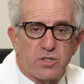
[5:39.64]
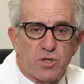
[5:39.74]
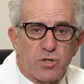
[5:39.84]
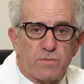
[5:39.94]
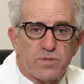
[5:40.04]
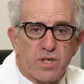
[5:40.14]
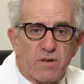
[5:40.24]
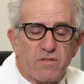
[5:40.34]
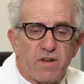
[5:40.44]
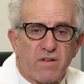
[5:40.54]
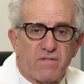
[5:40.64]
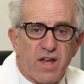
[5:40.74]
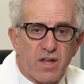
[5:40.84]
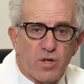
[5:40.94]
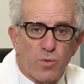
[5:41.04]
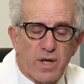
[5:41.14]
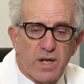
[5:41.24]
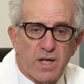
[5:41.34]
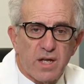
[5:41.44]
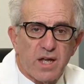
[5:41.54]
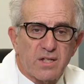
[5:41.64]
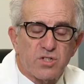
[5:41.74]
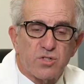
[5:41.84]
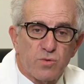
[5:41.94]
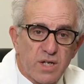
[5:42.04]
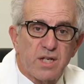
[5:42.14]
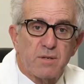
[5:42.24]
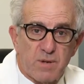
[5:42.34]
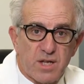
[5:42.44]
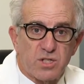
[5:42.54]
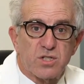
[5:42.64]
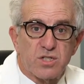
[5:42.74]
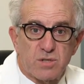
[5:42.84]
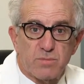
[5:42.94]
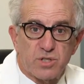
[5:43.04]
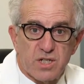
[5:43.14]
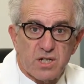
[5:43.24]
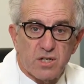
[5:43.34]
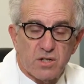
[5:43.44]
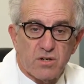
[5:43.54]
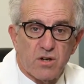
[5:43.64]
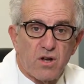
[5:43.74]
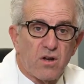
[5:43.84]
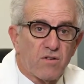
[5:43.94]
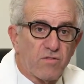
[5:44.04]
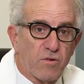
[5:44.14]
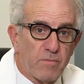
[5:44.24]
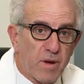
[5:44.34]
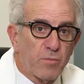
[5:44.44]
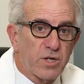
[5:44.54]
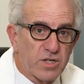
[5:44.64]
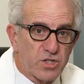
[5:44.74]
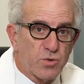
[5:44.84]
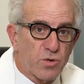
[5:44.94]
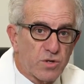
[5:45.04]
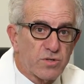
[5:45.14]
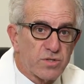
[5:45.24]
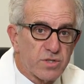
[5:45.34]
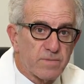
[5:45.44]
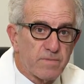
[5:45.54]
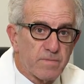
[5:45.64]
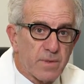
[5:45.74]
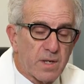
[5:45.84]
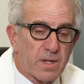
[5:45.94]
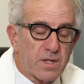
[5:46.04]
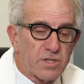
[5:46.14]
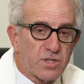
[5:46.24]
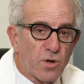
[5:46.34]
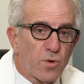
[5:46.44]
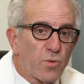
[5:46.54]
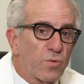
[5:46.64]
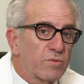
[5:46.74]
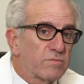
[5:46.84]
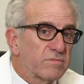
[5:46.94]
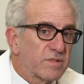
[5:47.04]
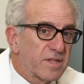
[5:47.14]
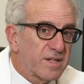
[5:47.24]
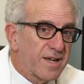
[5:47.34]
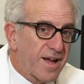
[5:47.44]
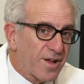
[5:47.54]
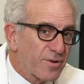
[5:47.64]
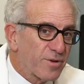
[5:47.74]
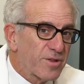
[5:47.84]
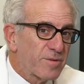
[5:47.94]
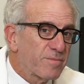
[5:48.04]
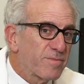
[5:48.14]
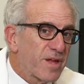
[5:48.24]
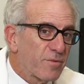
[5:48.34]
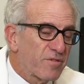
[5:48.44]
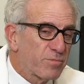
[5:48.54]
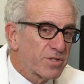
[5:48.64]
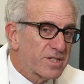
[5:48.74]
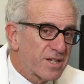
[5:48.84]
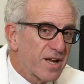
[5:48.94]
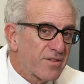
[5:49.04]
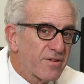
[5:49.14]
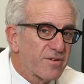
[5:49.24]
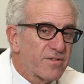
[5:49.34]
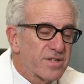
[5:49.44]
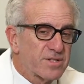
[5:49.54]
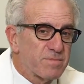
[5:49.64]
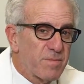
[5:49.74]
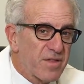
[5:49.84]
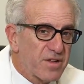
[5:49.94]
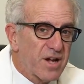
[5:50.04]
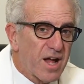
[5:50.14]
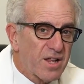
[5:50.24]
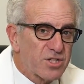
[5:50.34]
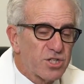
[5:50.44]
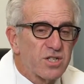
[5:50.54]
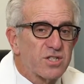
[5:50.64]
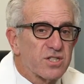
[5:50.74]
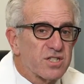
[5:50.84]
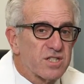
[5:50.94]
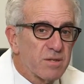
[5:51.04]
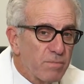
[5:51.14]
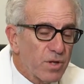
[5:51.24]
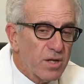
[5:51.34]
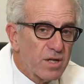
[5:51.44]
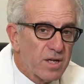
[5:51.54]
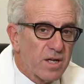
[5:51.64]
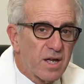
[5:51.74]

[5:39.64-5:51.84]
in terms of evaluating and screening patients in particular for memory disorders. So the algorithm that we've put together, this methodology, is simple,